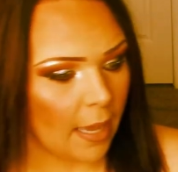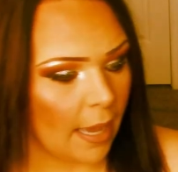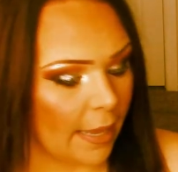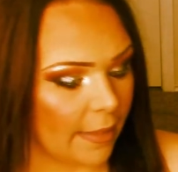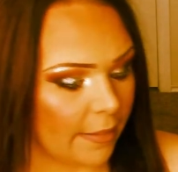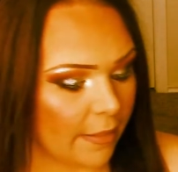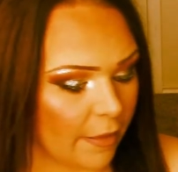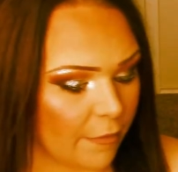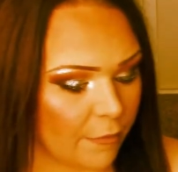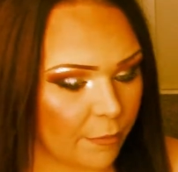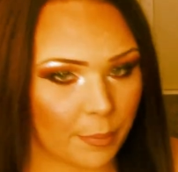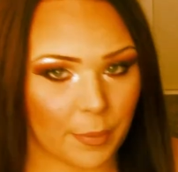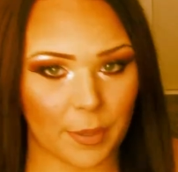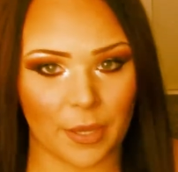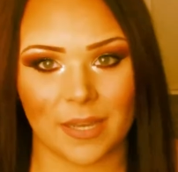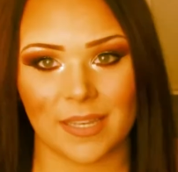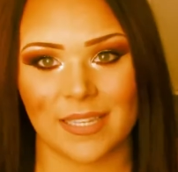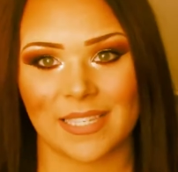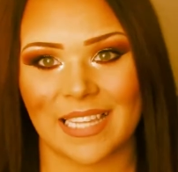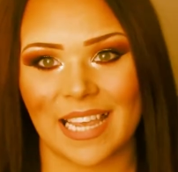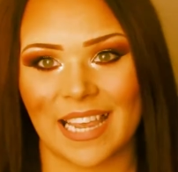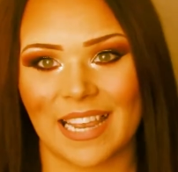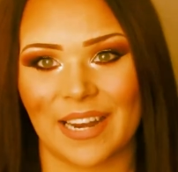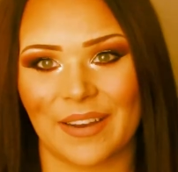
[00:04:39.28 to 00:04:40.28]
I love
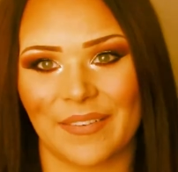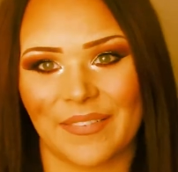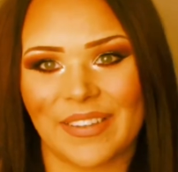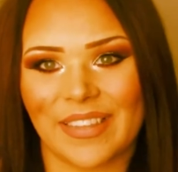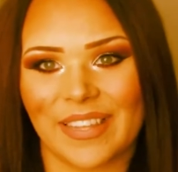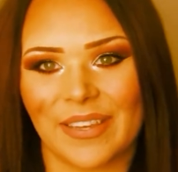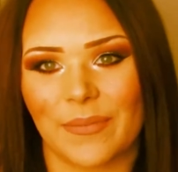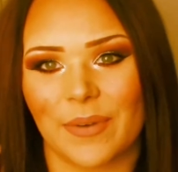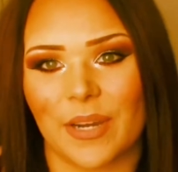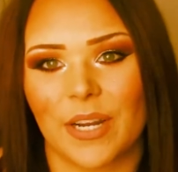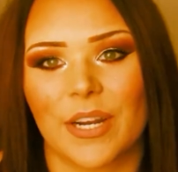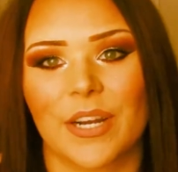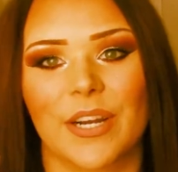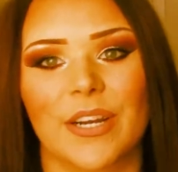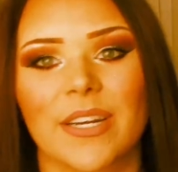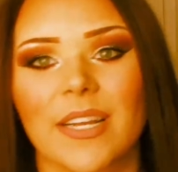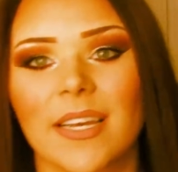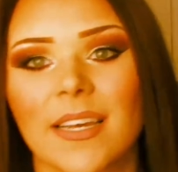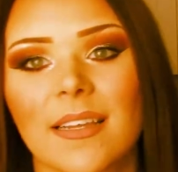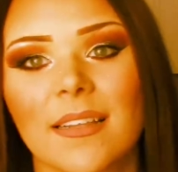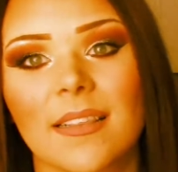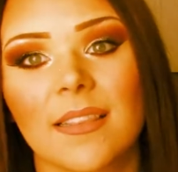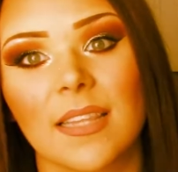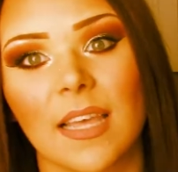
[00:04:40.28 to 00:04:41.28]
books, and I really want her
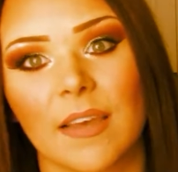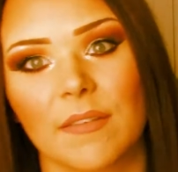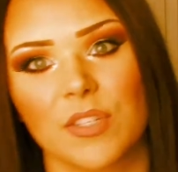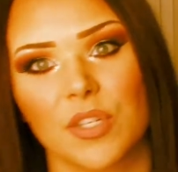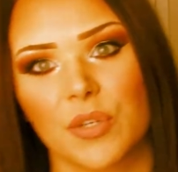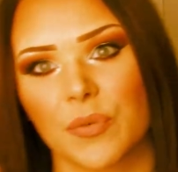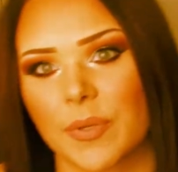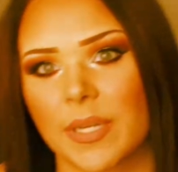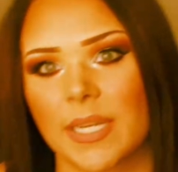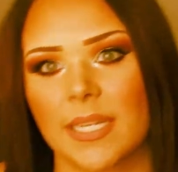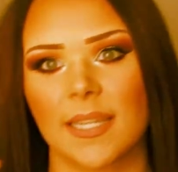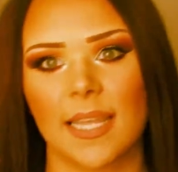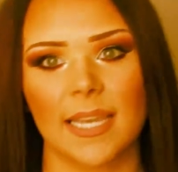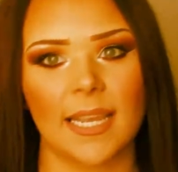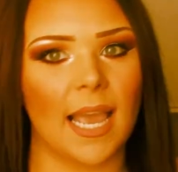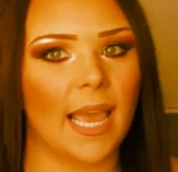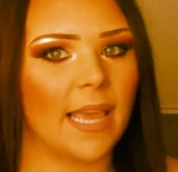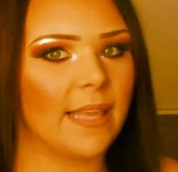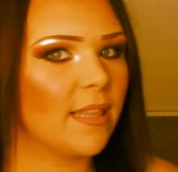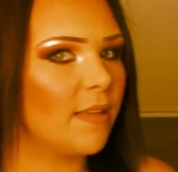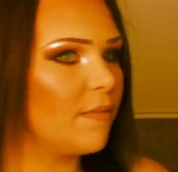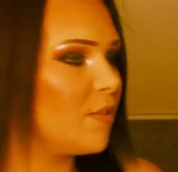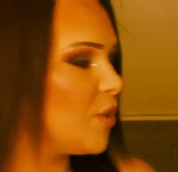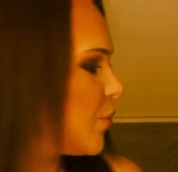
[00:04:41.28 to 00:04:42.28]
to love to read like
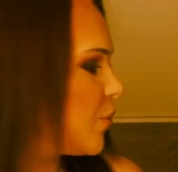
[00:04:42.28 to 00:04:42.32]
I love